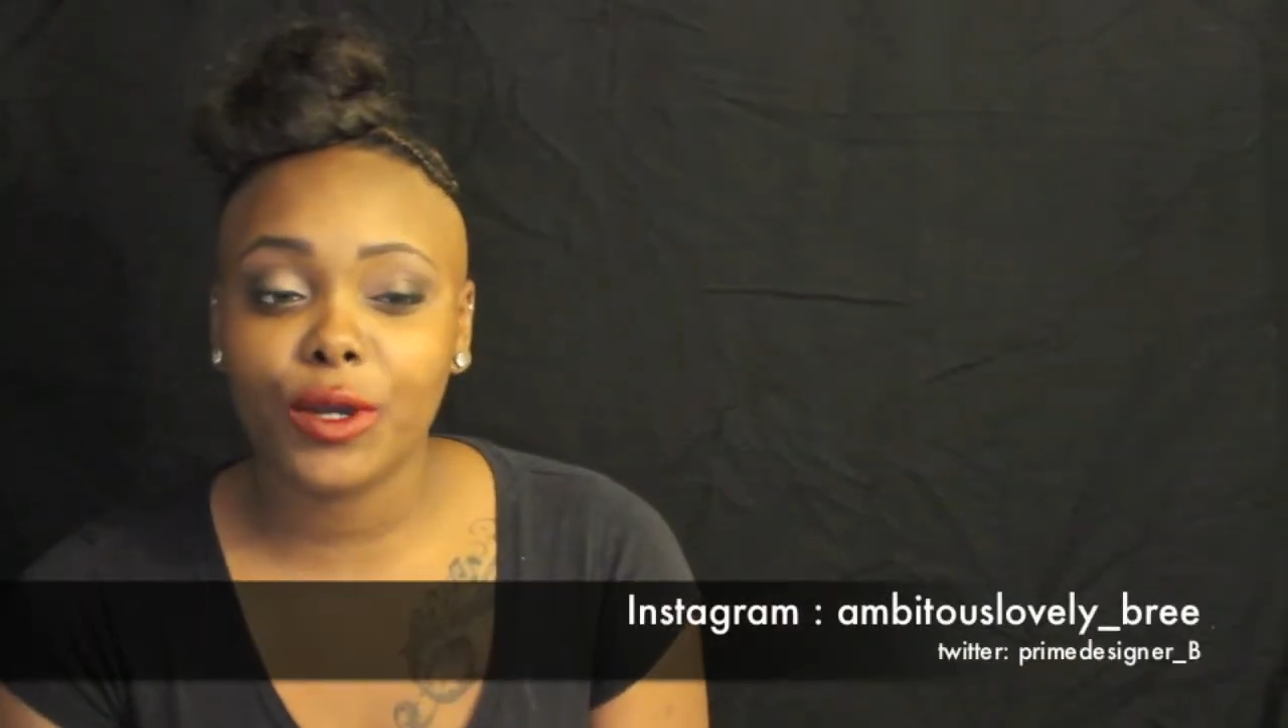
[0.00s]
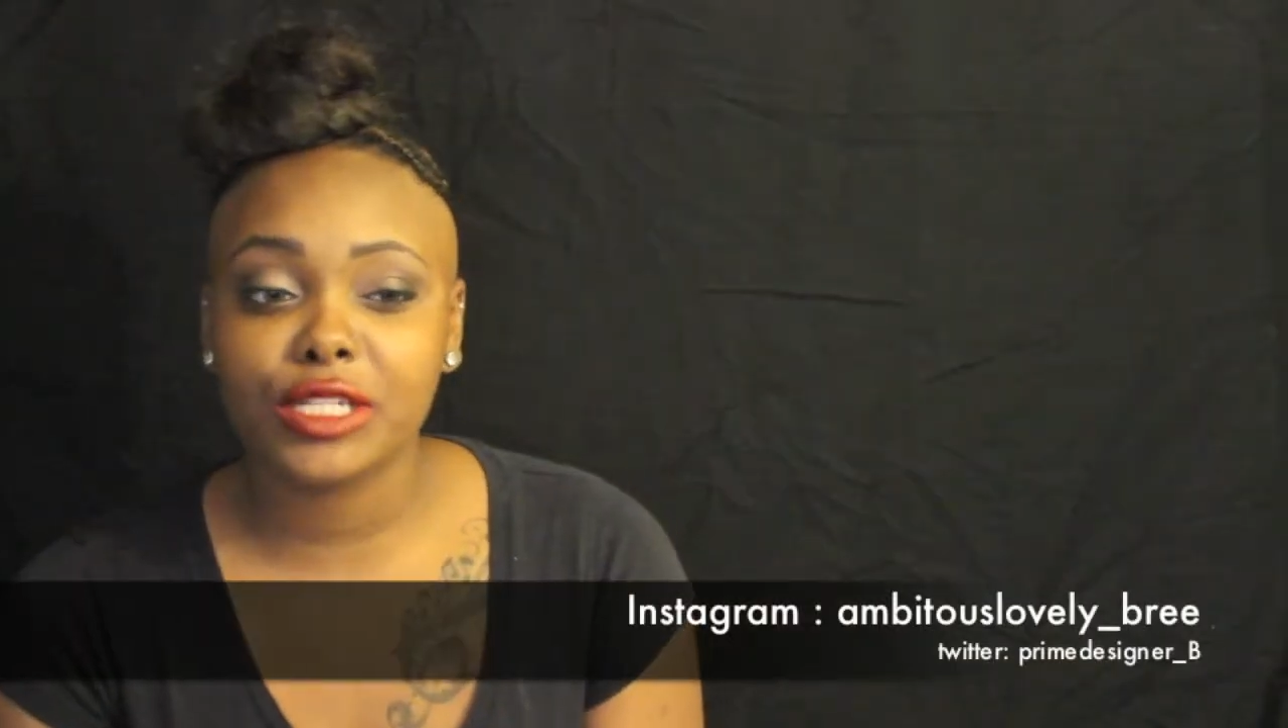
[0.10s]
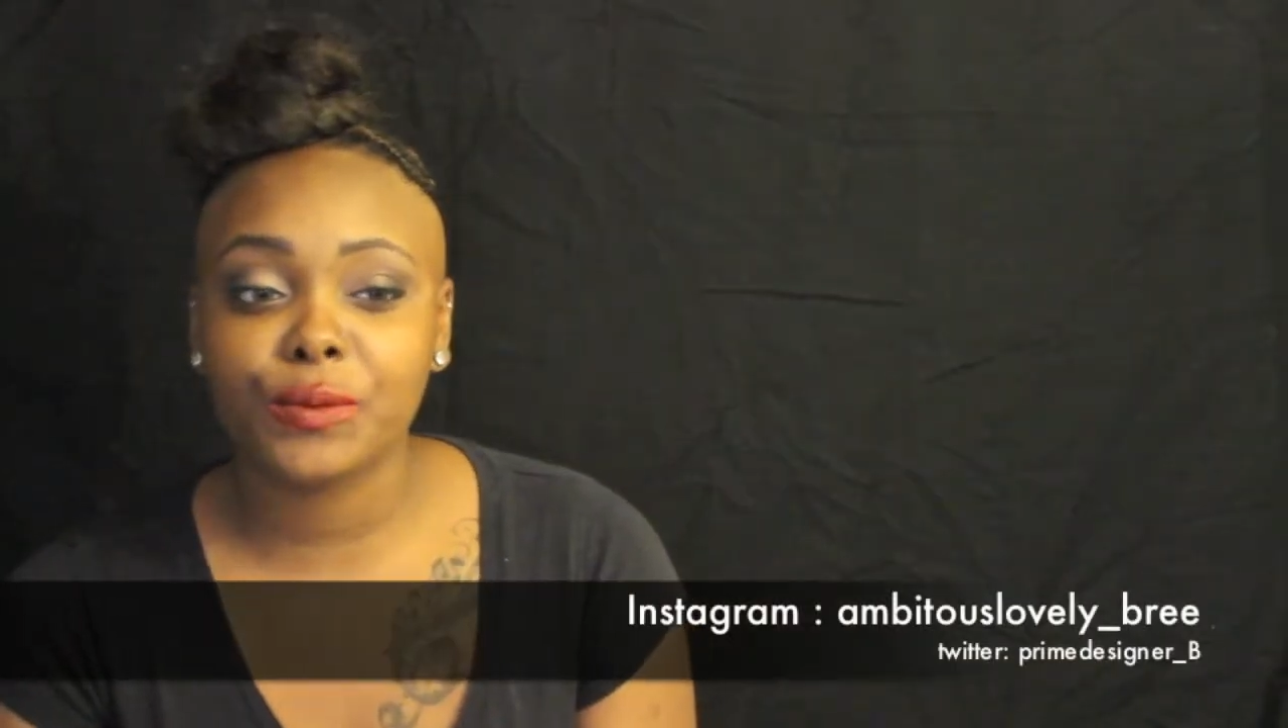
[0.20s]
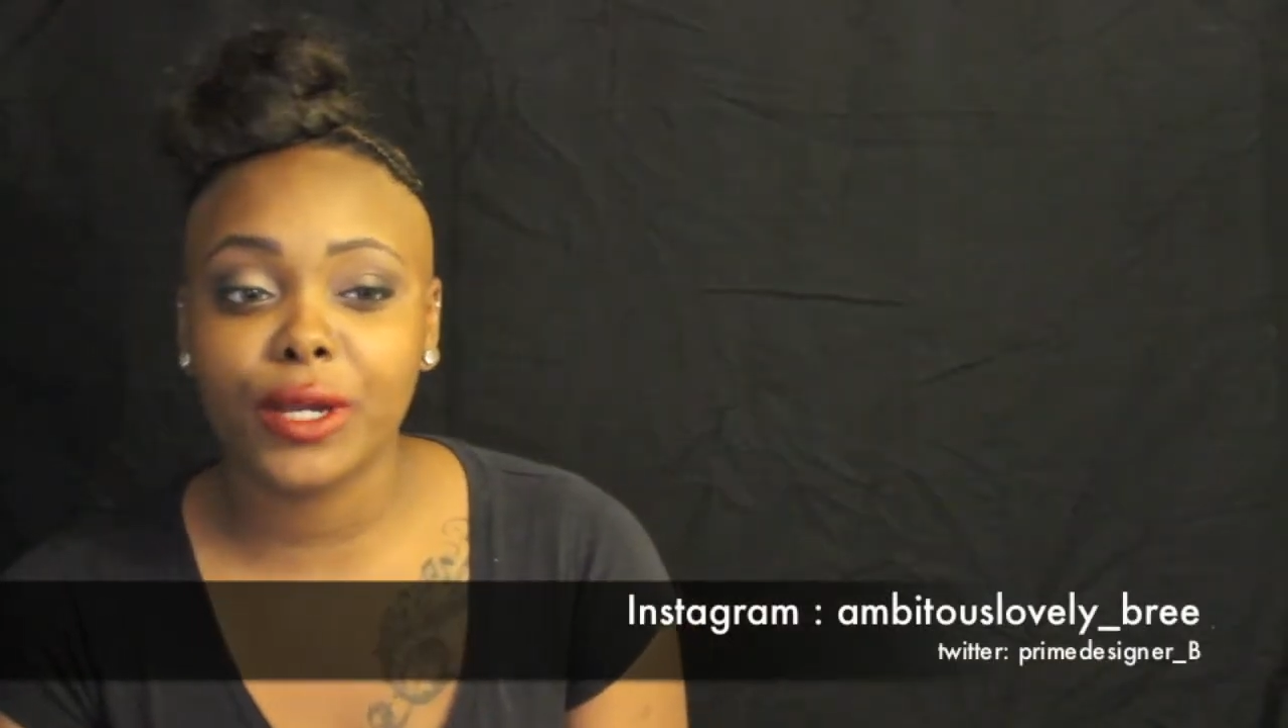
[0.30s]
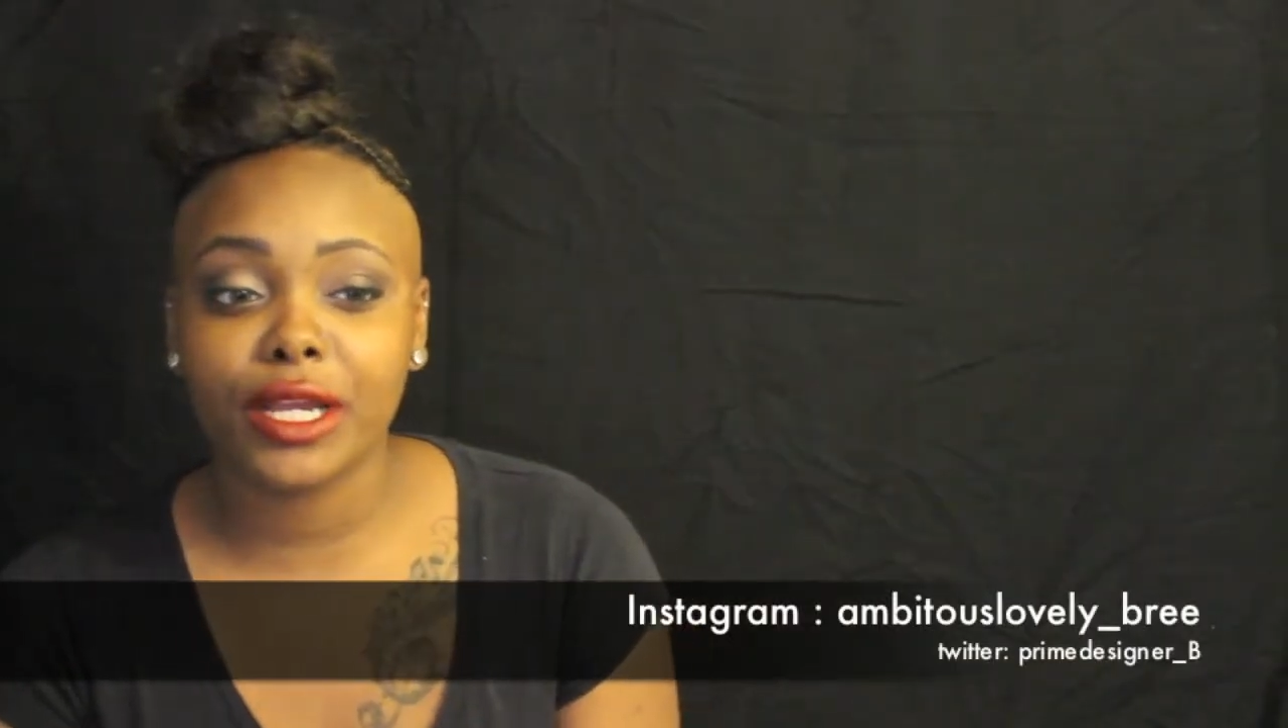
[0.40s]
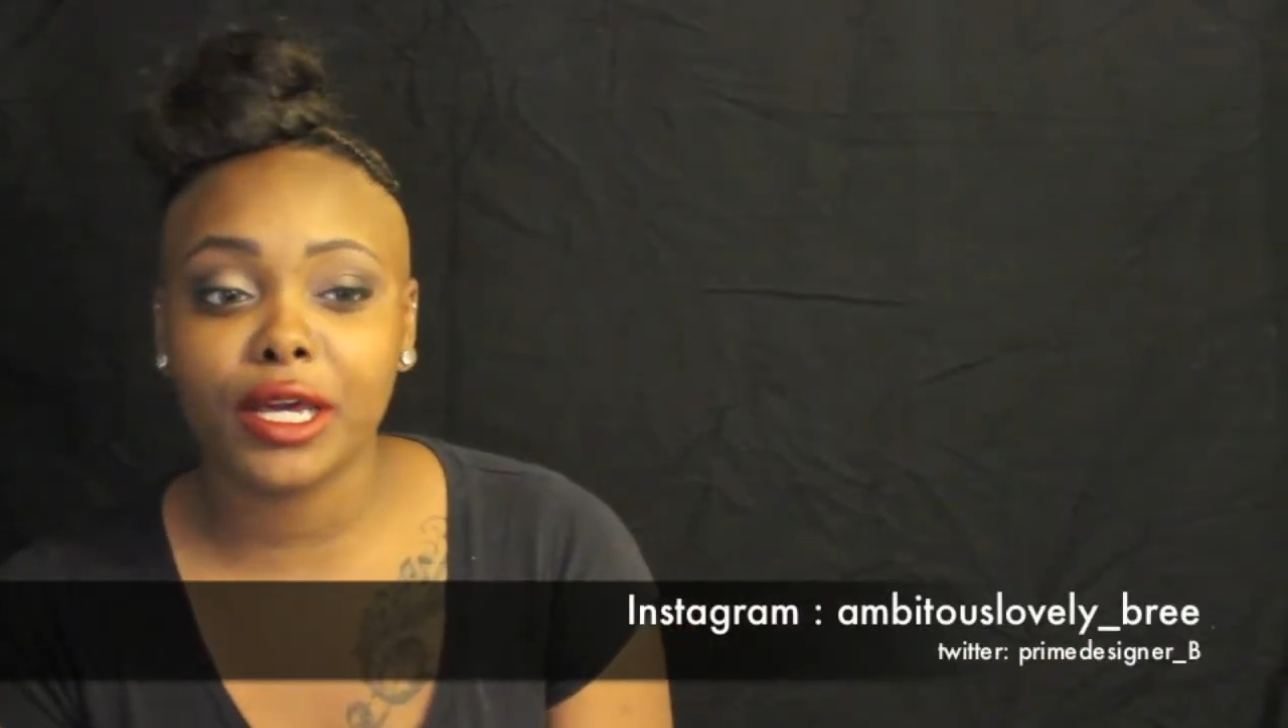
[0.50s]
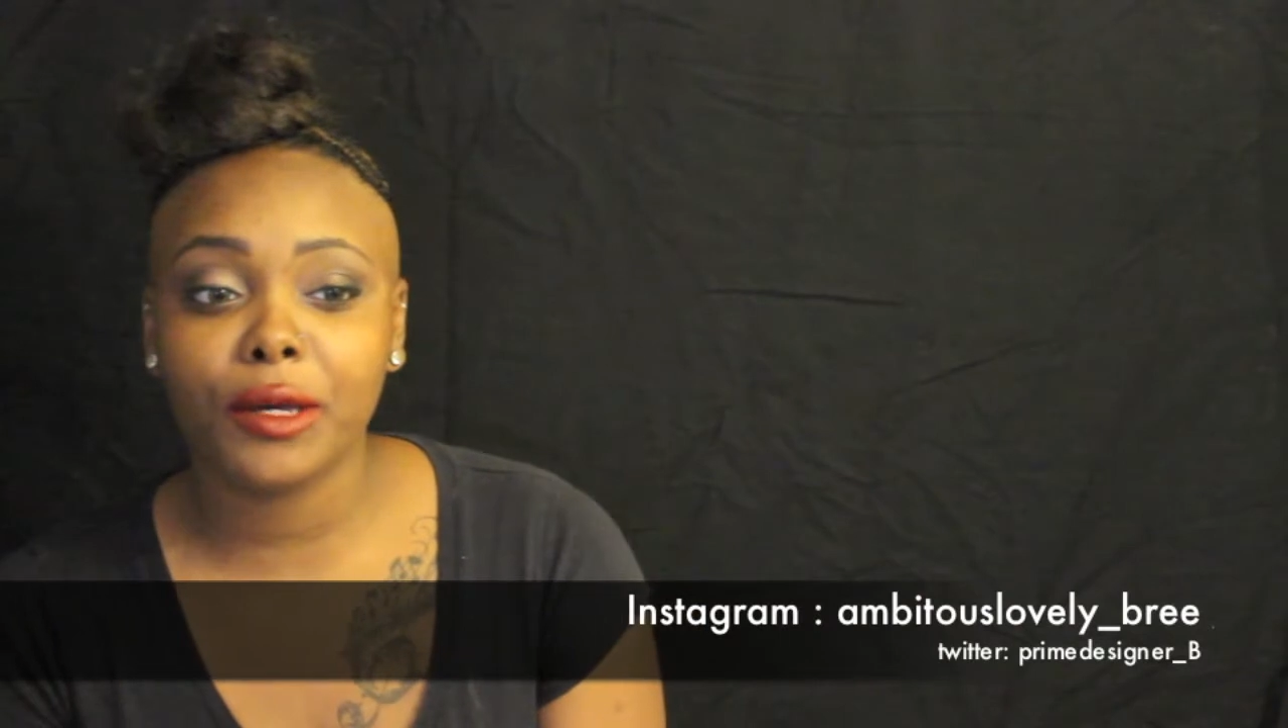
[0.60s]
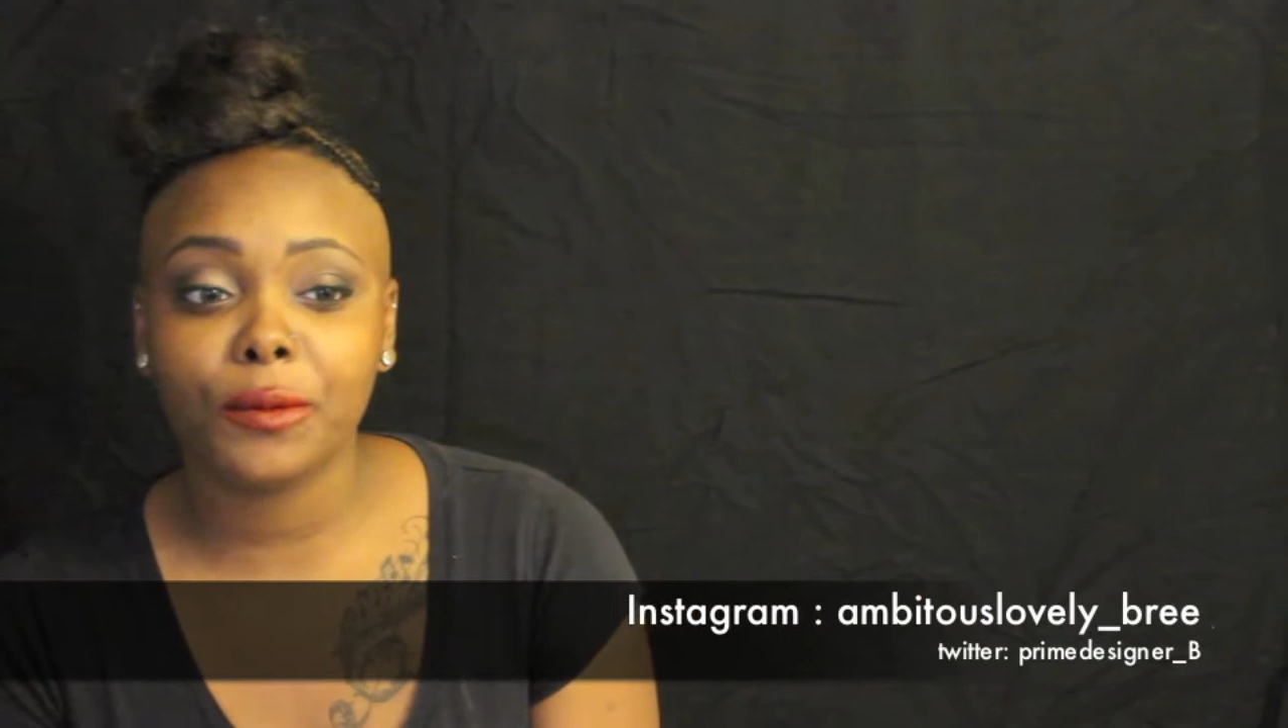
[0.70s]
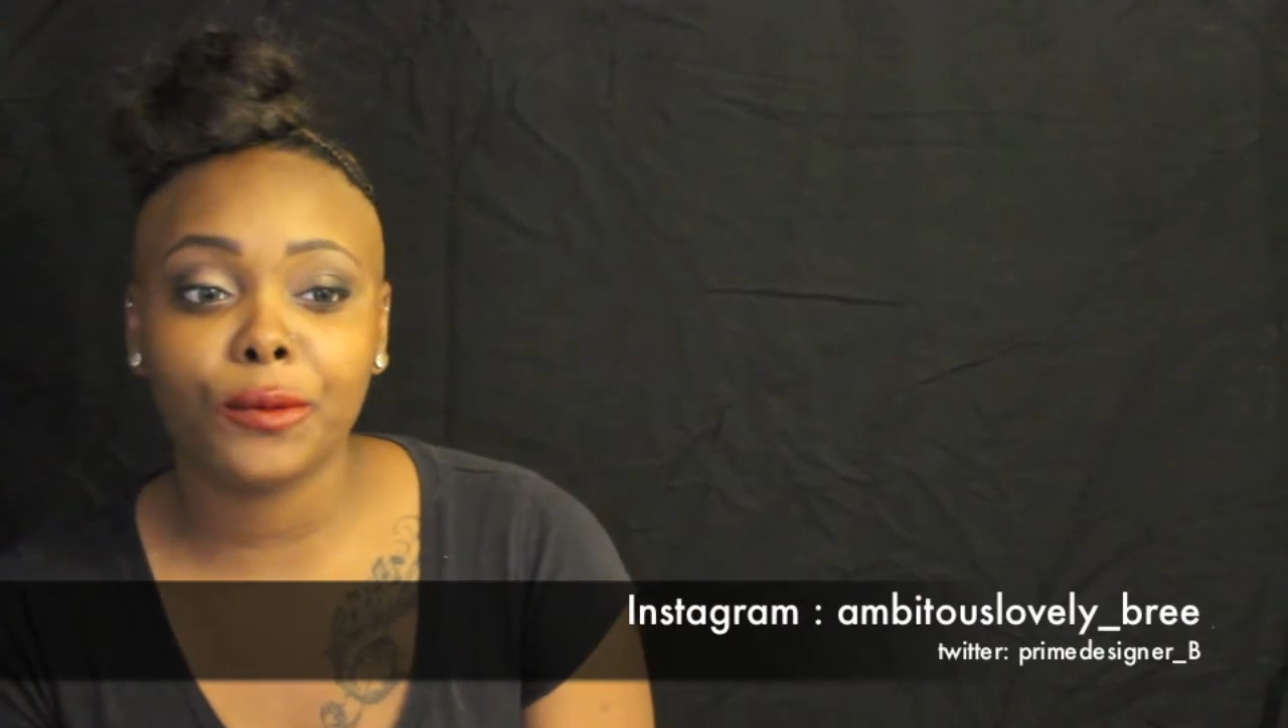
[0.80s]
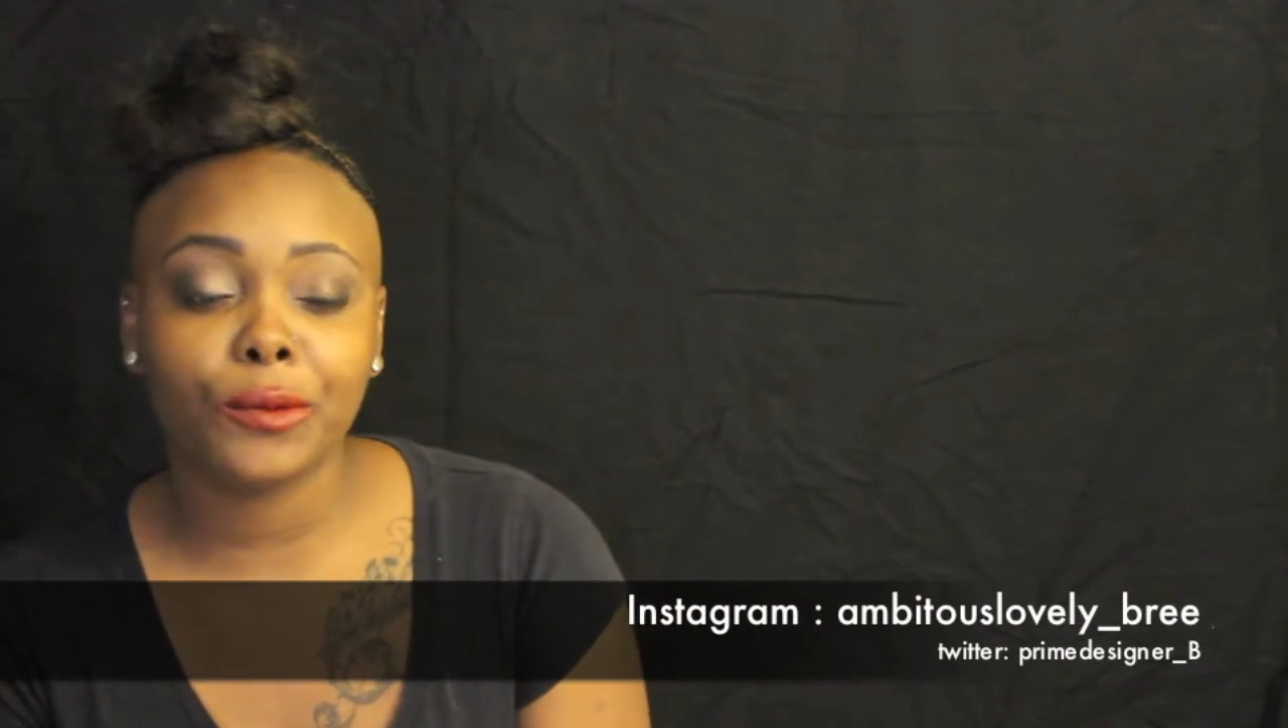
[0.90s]
worst
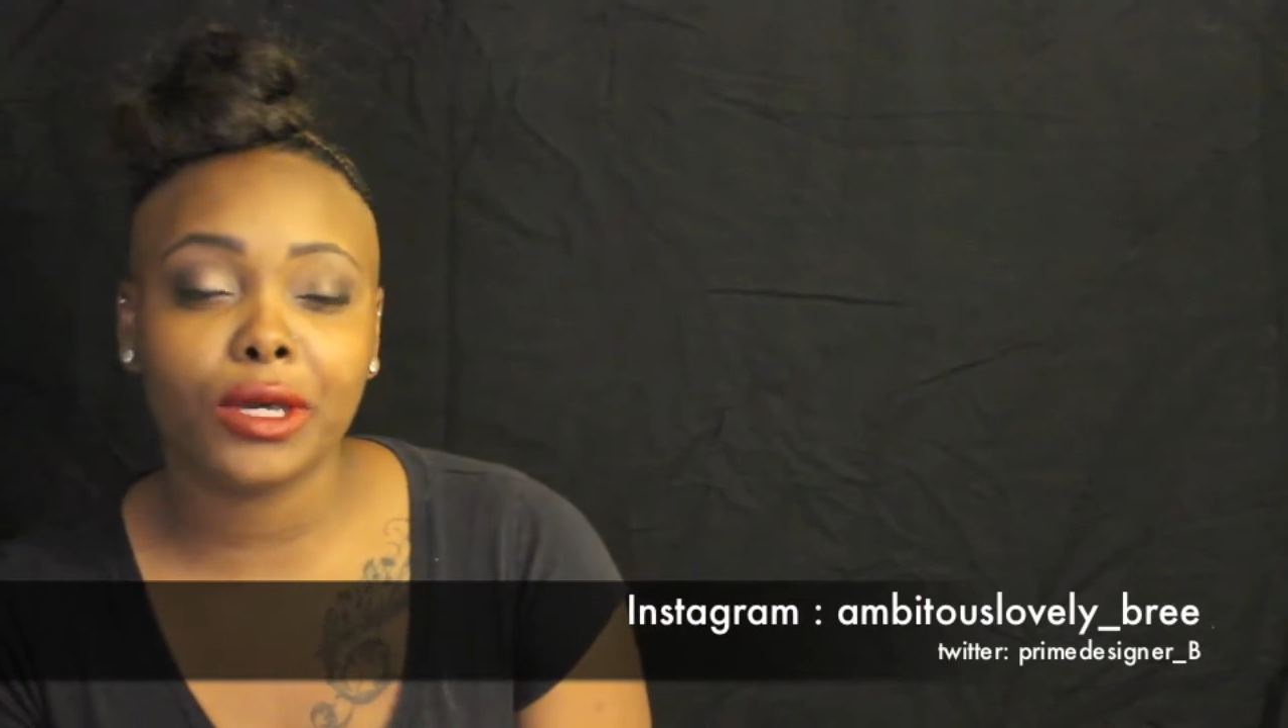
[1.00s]
breakup